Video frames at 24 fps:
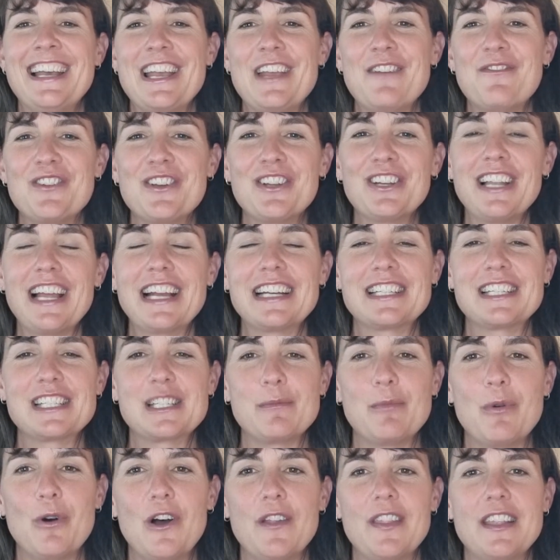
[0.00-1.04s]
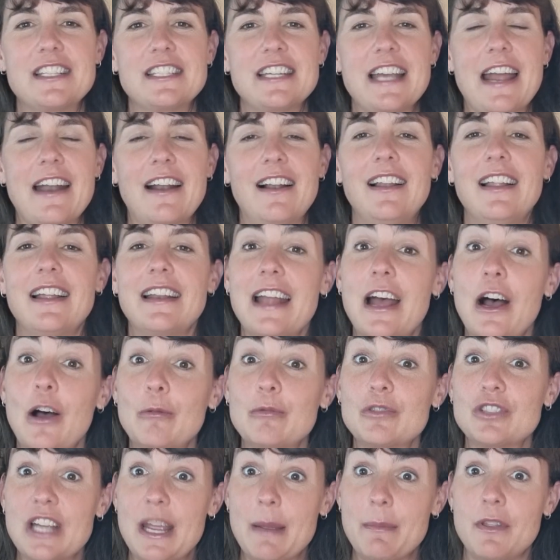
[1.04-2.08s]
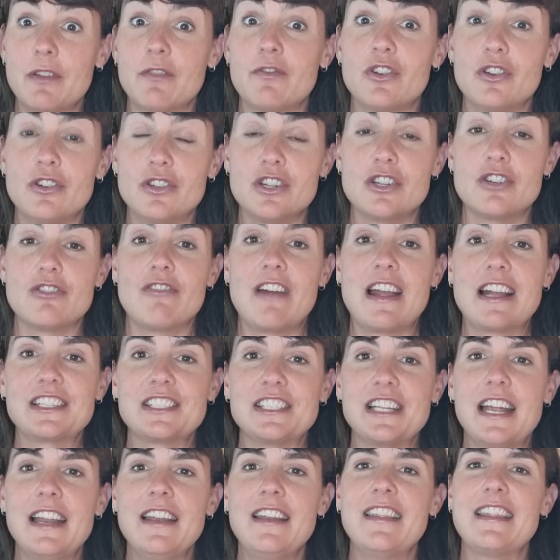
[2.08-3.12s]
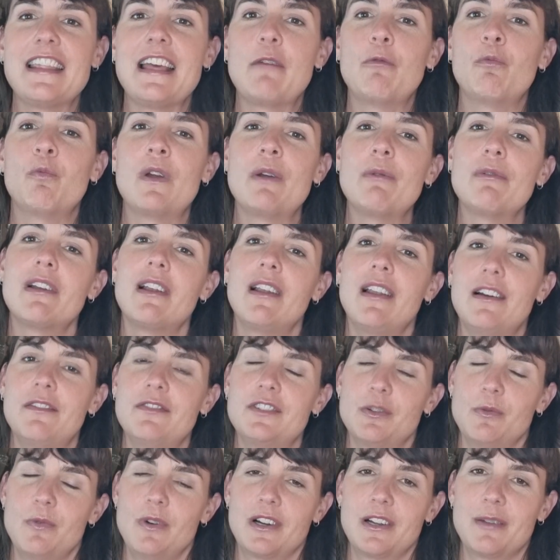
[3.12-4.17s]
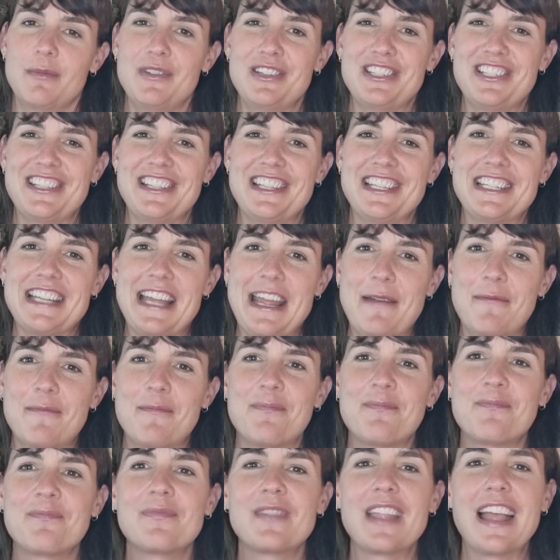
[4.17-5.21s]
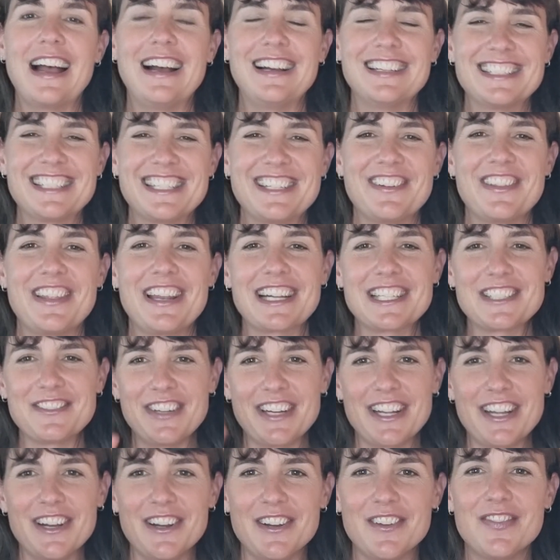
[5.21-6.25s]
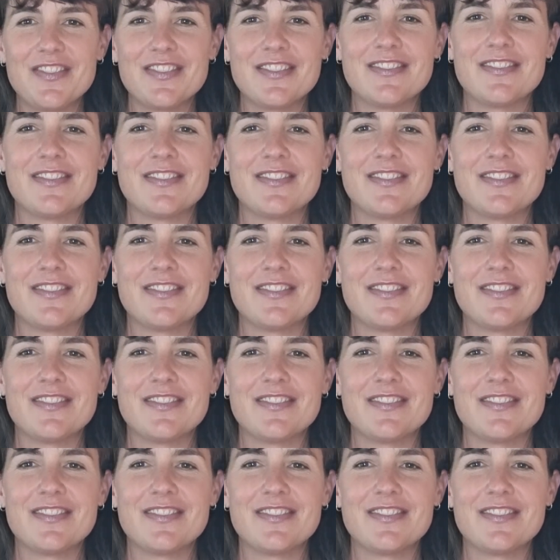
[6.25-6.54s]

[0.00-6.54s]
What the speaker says: If you'd like to support the channel and help shape the future direction, then we would love to welcome you to the team. I'll see you on the next video.